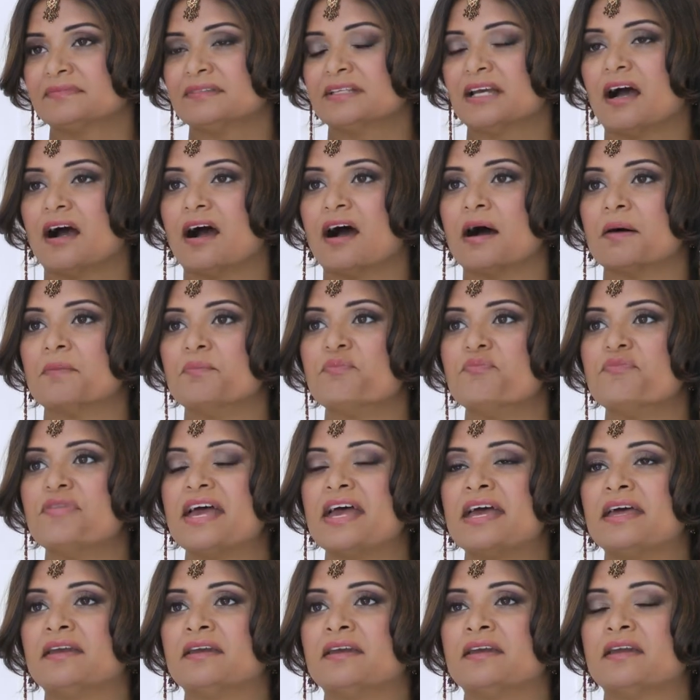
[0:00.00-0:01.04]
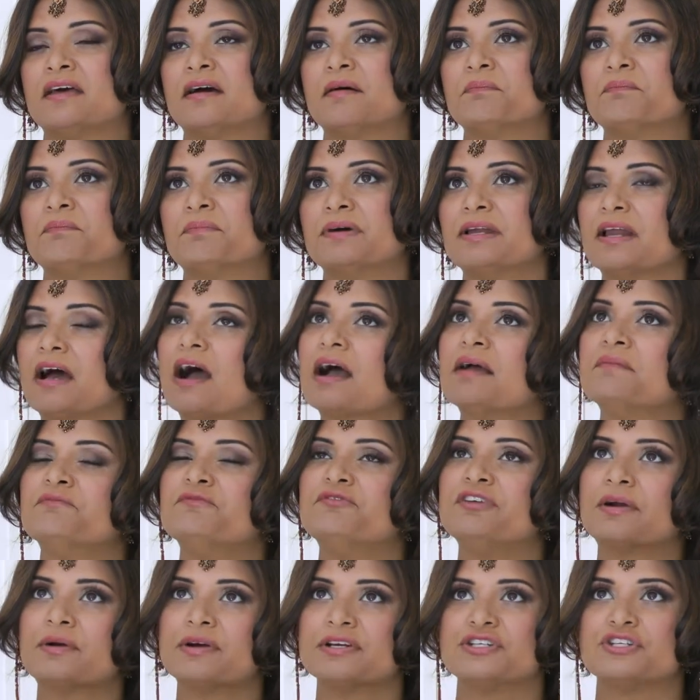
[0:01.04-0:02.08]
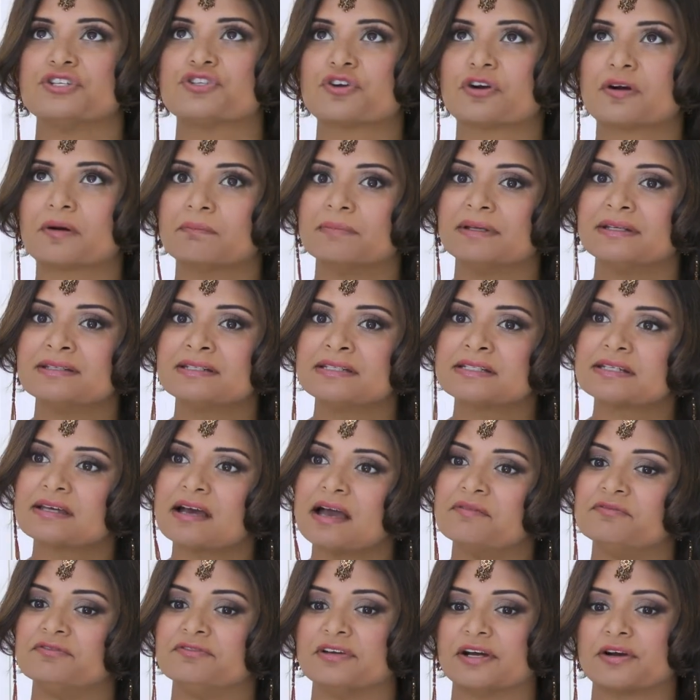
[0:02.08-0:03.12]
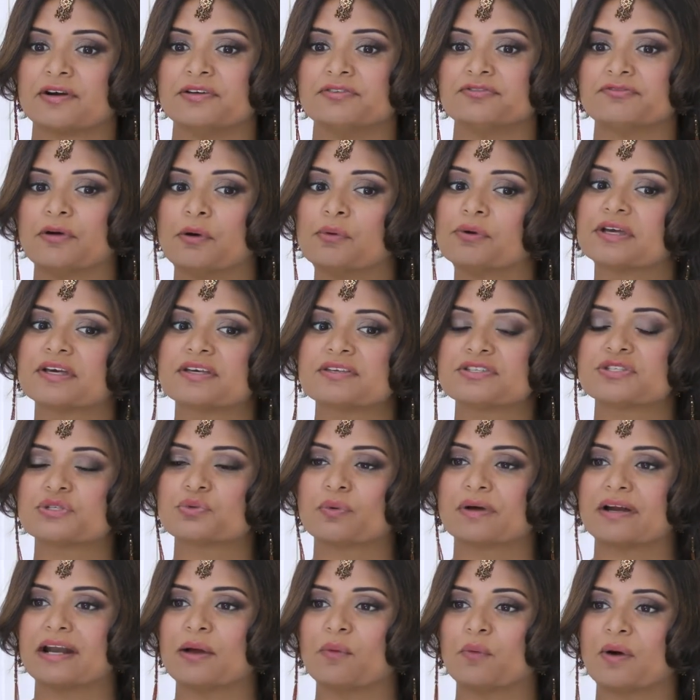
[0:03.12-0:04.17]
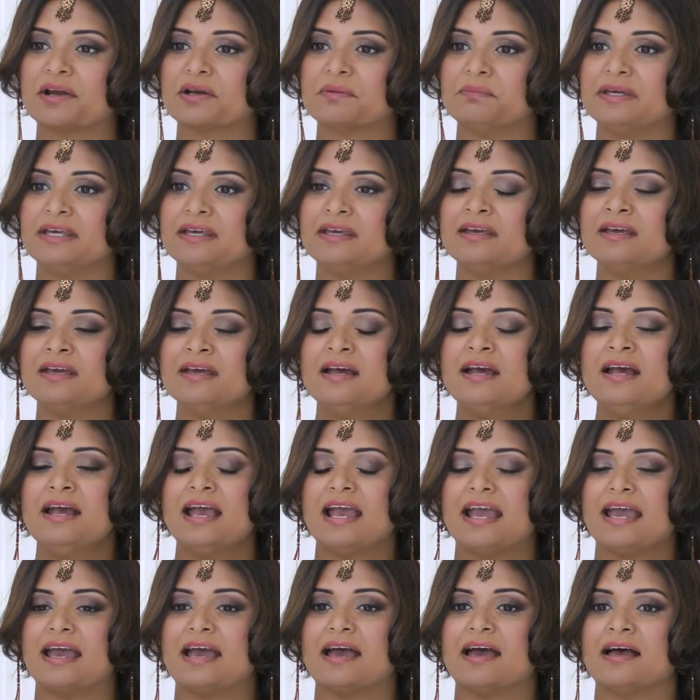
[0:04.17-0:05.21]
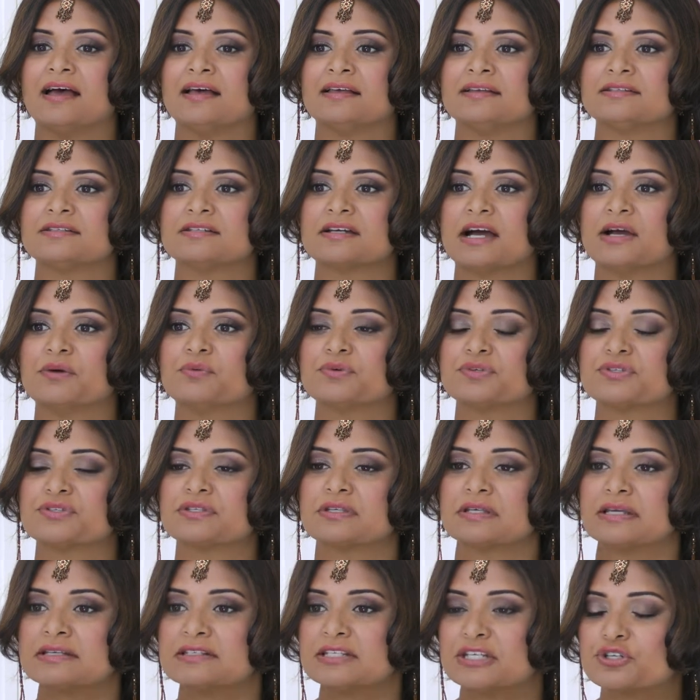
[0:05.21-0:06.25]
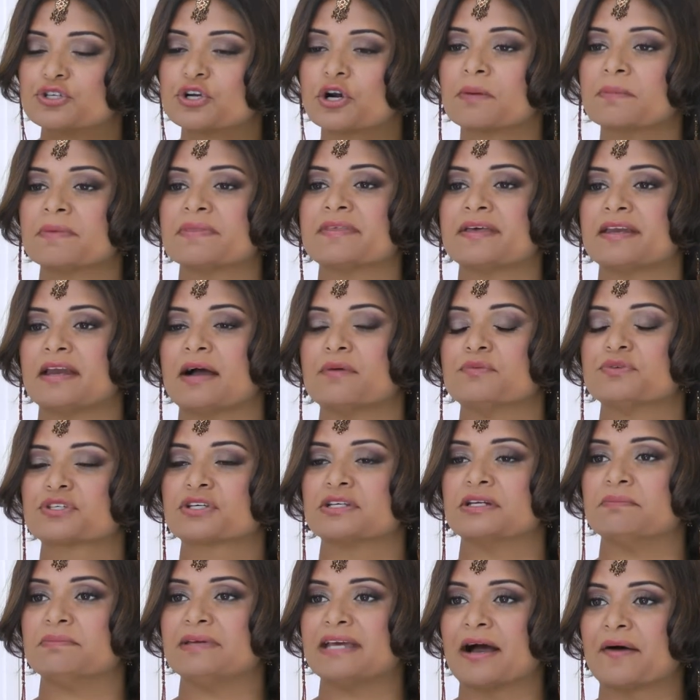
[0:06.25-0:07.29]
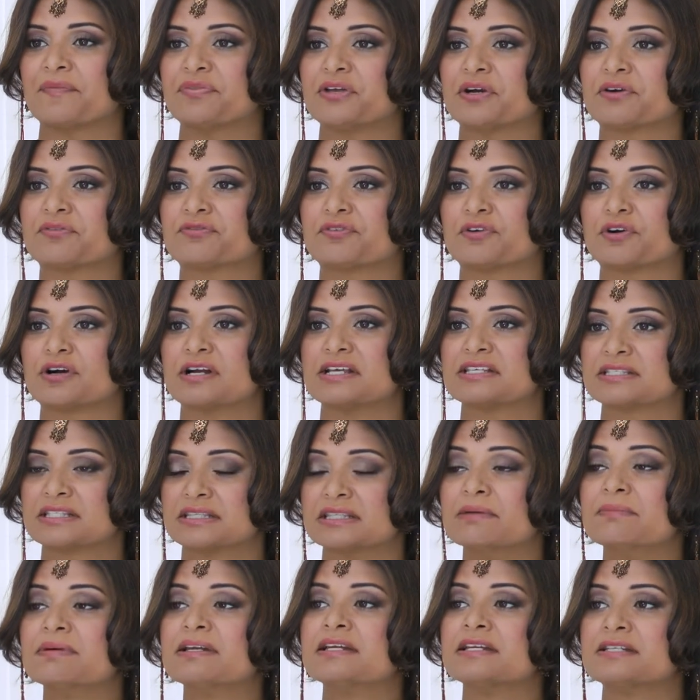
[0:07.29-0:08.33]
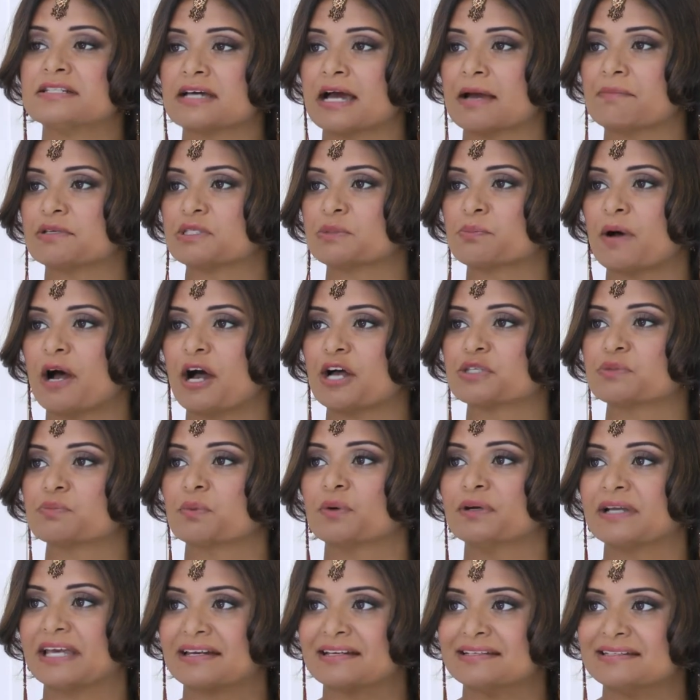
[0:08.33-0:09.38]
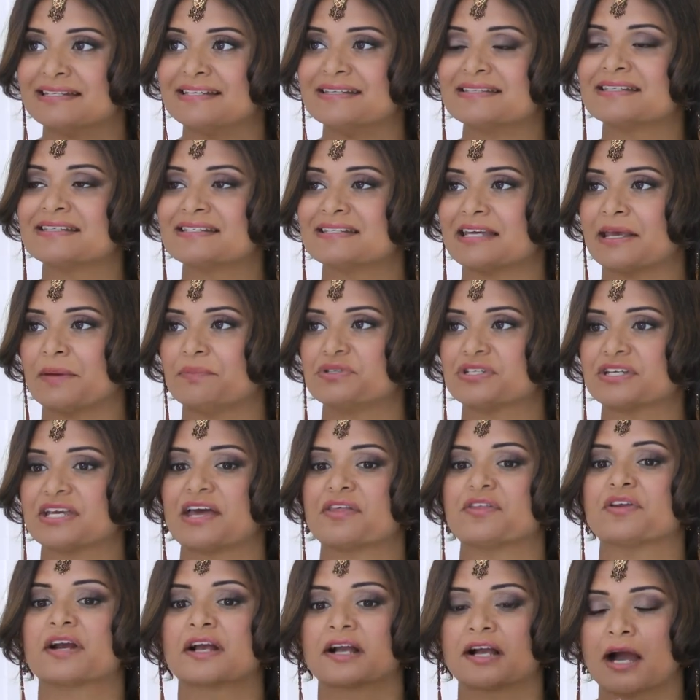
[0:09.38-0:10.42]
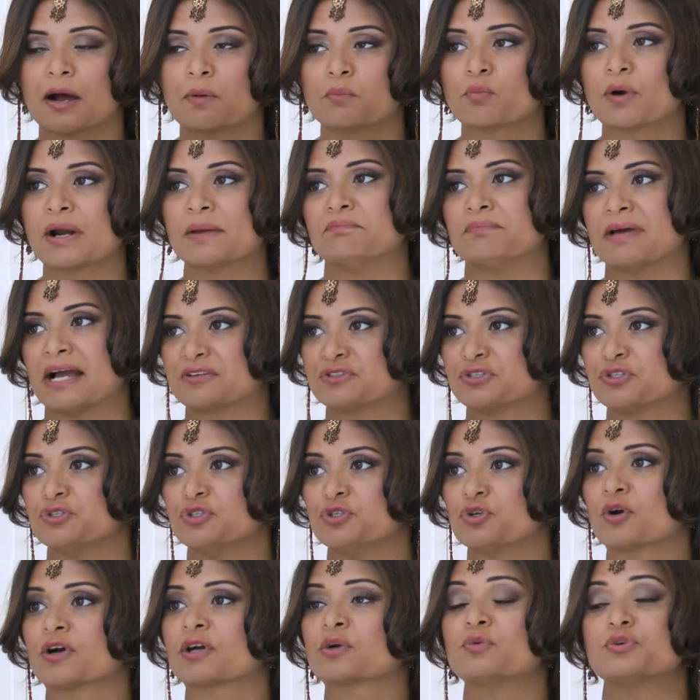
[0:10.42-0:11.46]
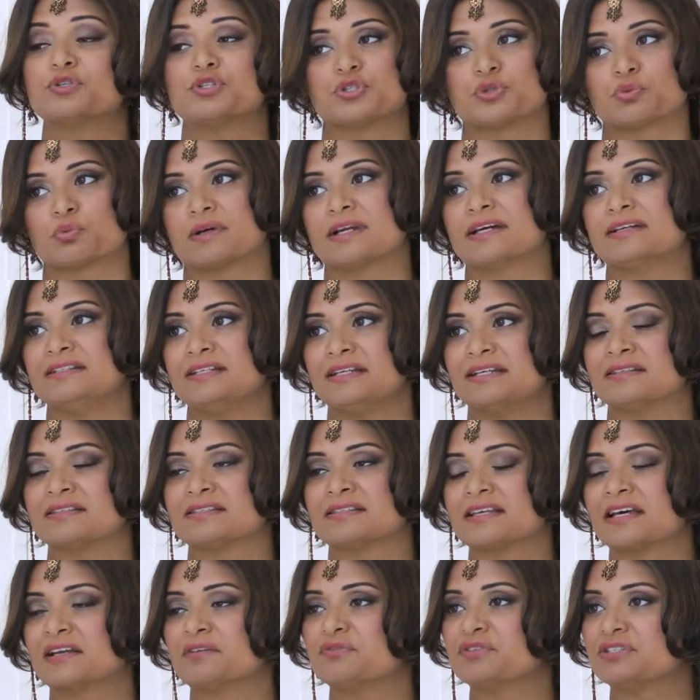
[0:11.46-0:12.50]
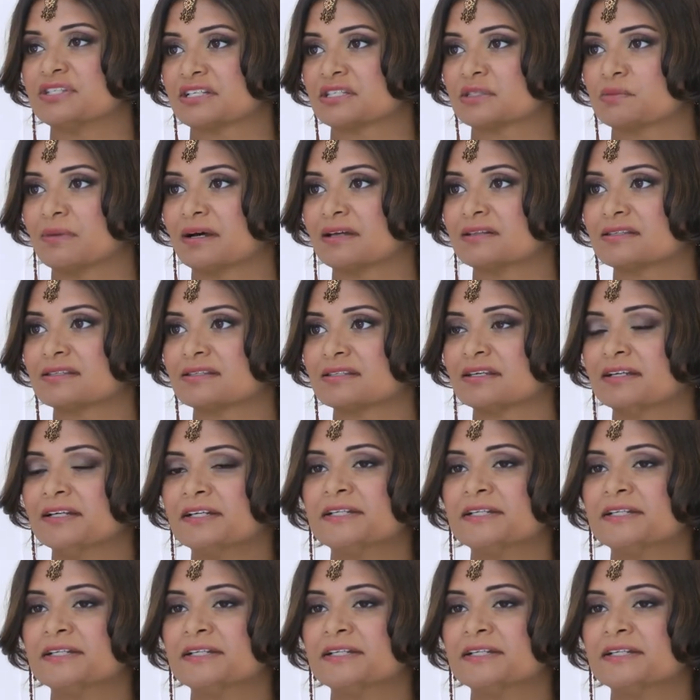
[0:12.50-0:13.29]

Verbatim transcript: Right. But I'm very determined. I'm very focused when I want to be. And I was determined that I was going to be out there for as limited a time as possible, get a decent tape together, and come right back to New York, which is what I did inside of 6 months.